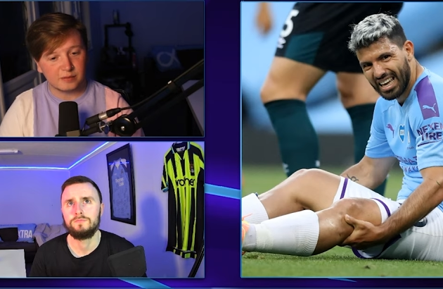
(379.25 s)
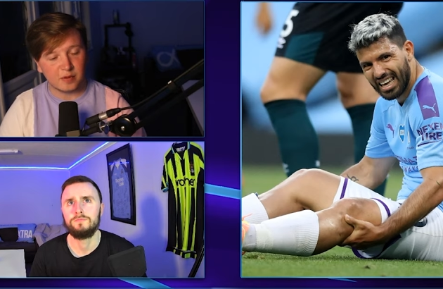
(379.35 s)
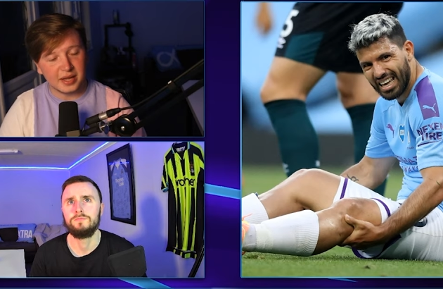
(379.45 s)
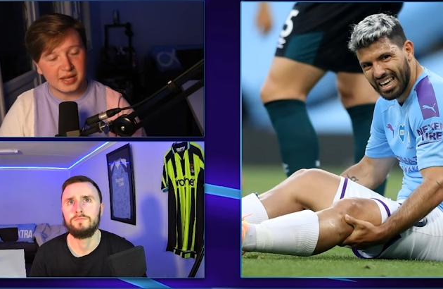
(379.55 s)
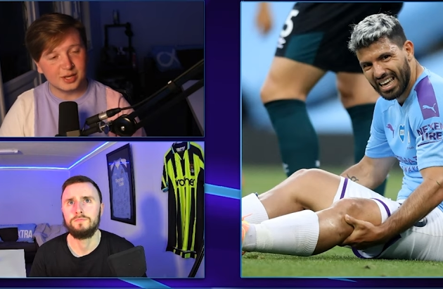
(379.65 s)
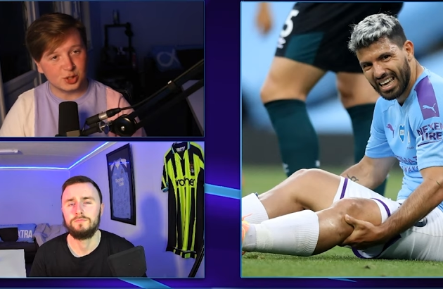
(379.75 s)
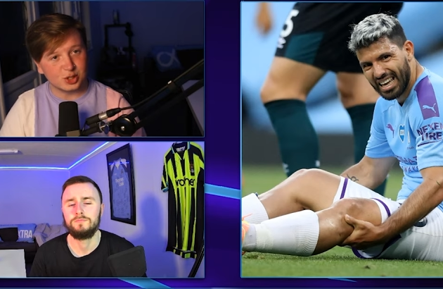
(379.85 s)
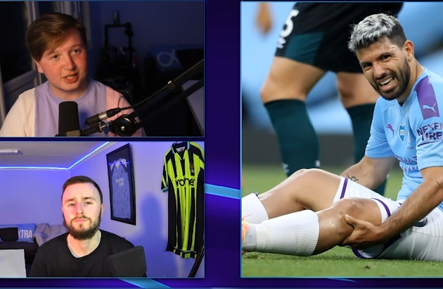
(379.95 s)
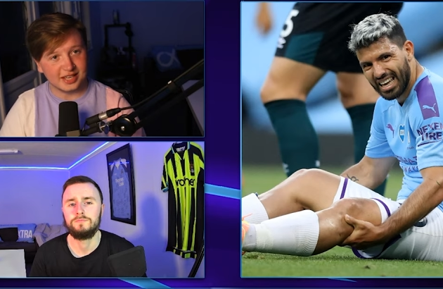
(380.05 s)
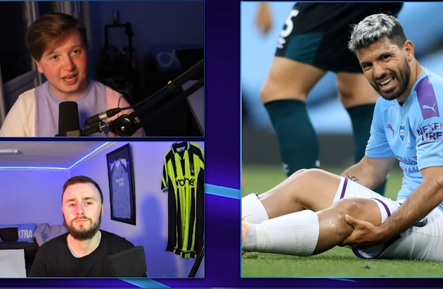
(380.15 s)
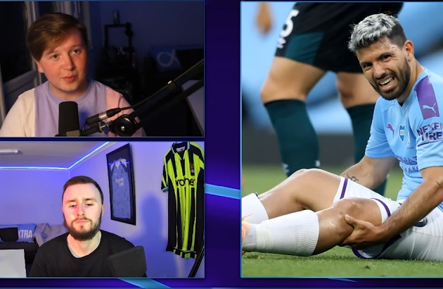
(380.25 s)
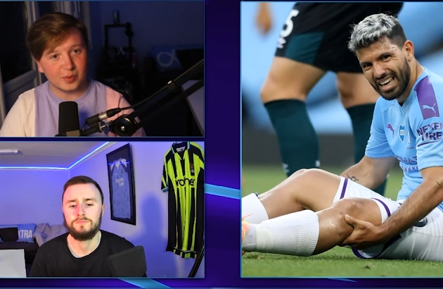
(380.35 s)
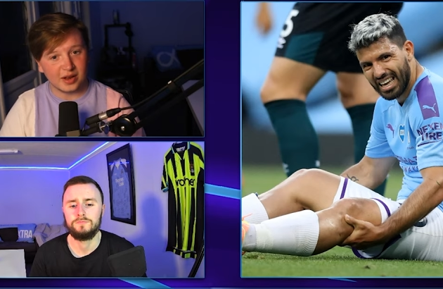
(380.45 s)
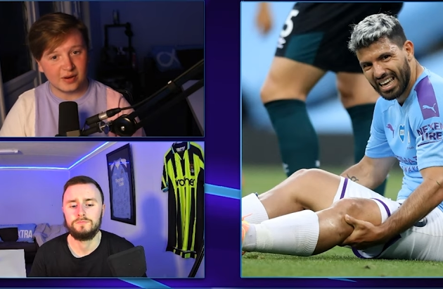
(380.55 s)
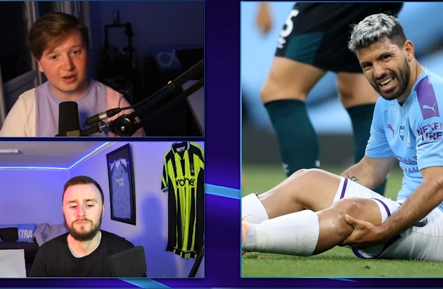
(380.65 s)
Speaker 1: For mm. me, he's just a City
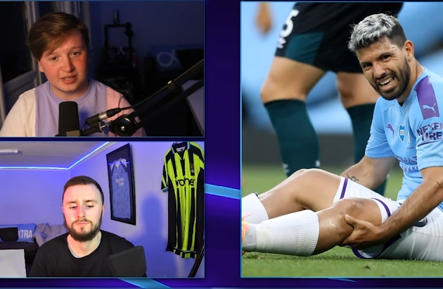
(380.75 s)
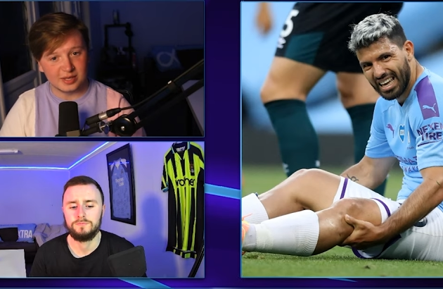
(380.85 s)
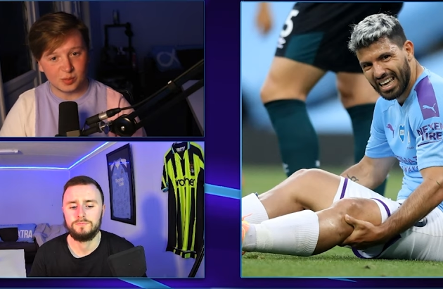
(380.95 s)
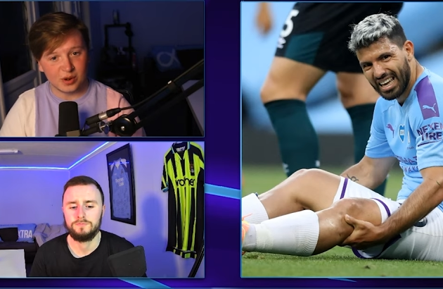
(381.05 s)
player. He's he's